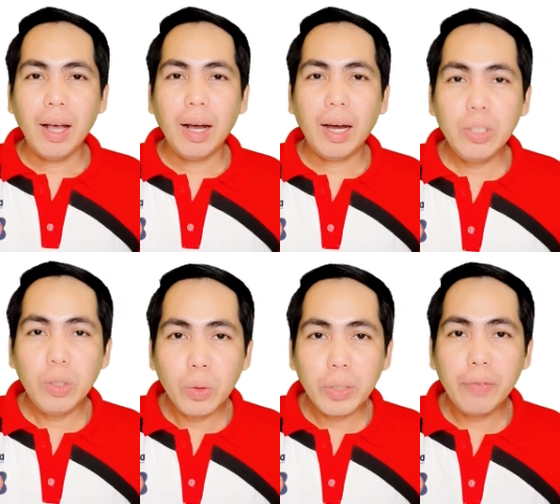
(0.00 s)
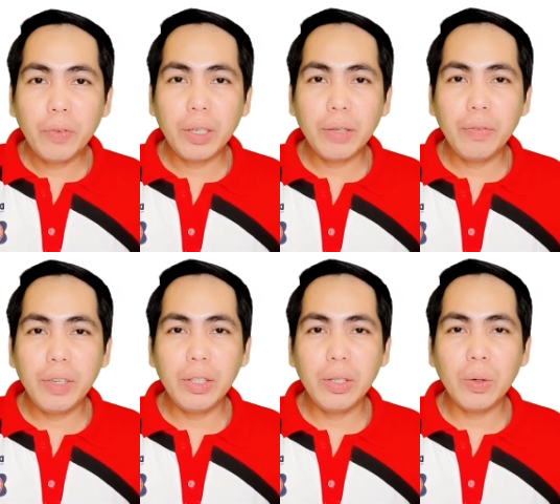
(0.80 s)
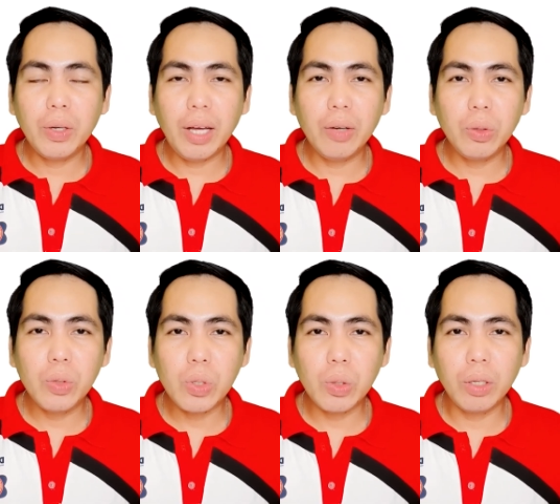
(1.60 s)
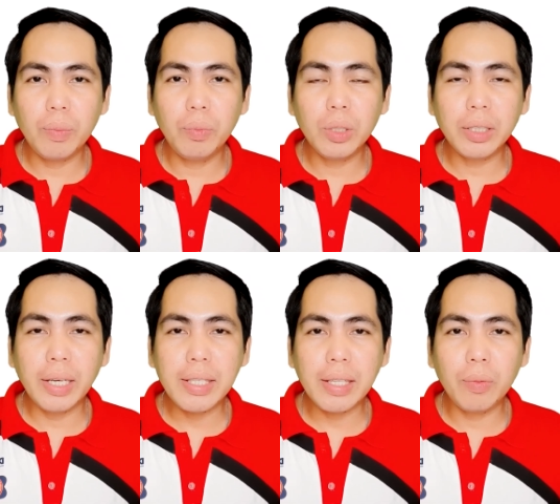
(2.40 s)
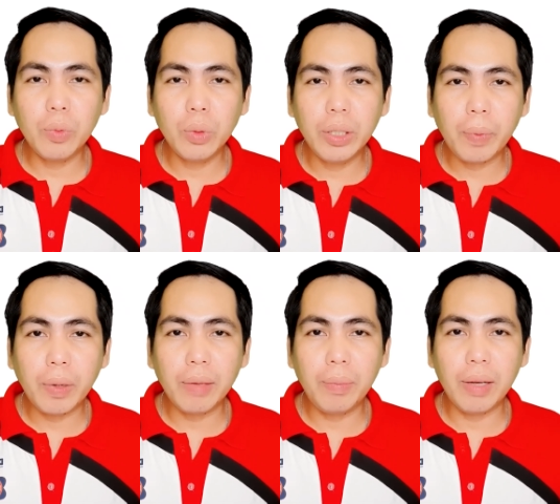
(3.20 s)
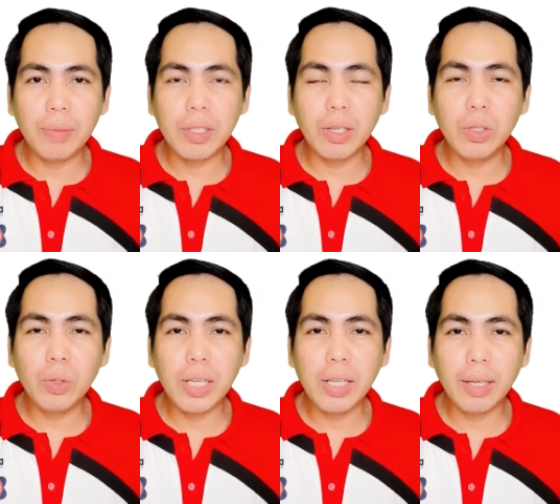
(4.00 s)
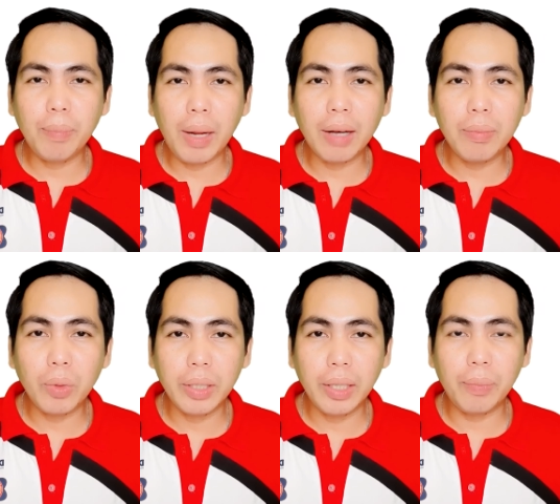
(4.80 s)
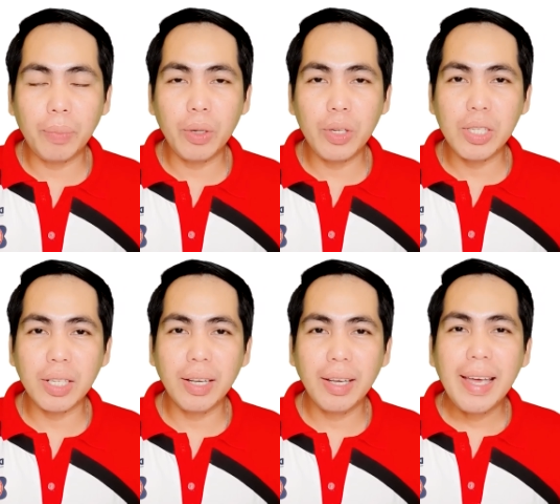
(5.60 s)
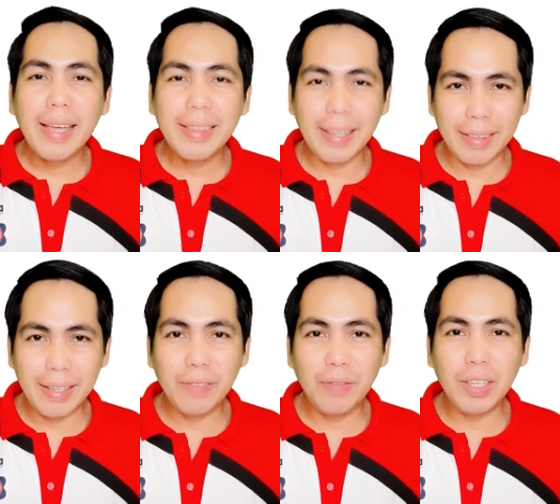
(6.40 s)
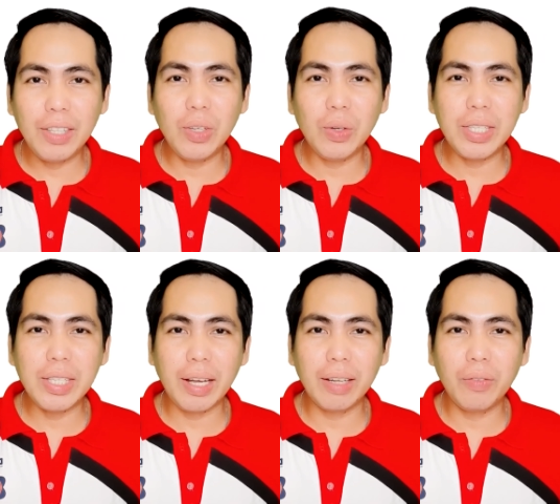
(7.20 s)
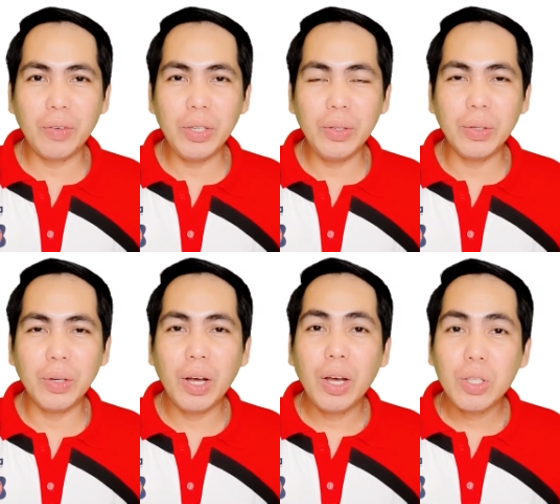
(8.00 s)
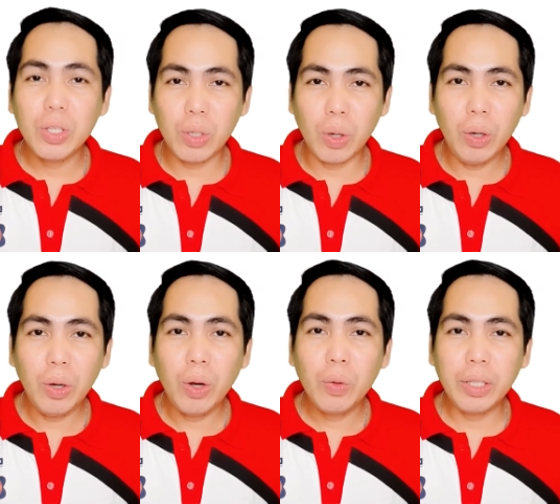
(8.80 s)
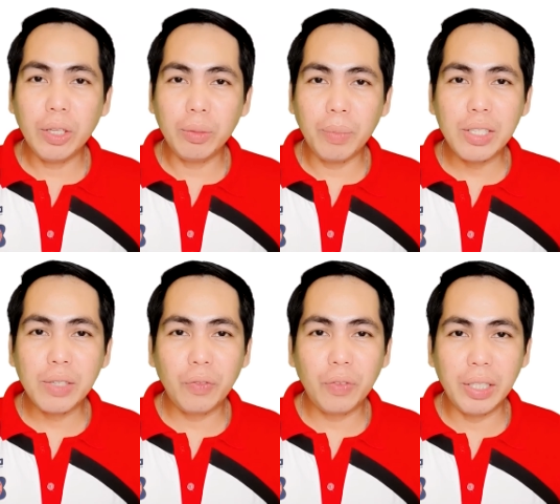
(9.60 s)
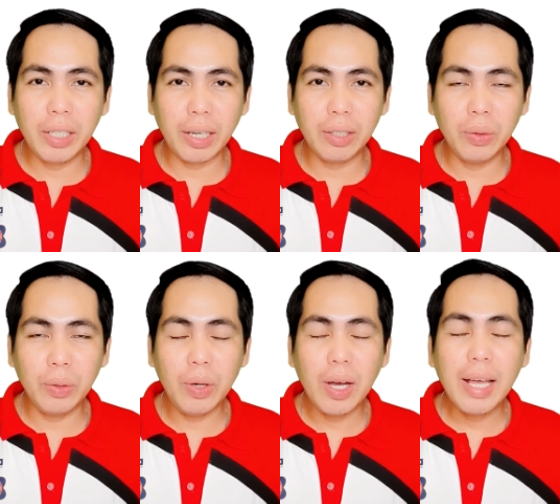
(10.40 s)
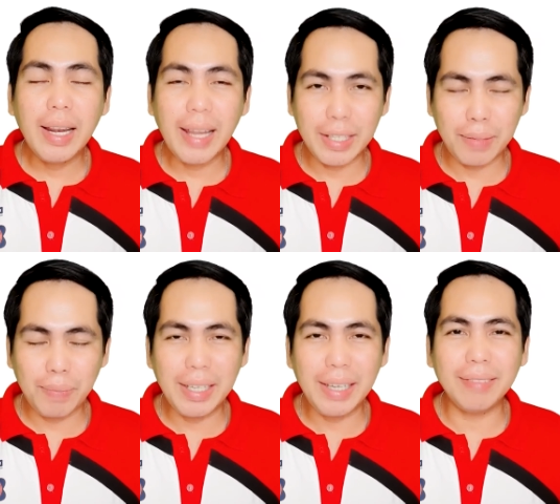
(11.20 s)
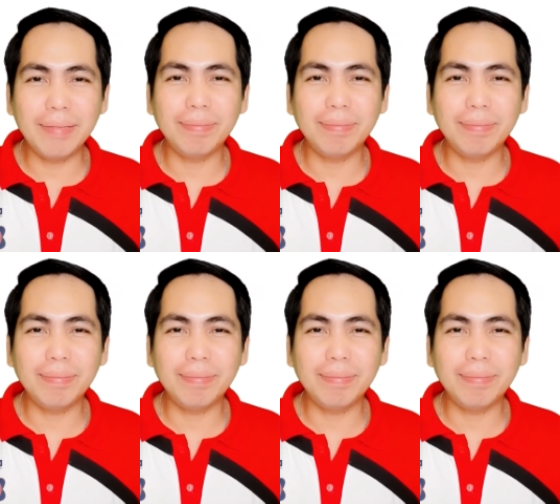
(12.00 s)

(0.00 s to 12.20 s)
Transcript: Are you looking for a video on how to solve multi-step word problems using the block model approach? Then this video is right for you. So, without much further ado, let's begin.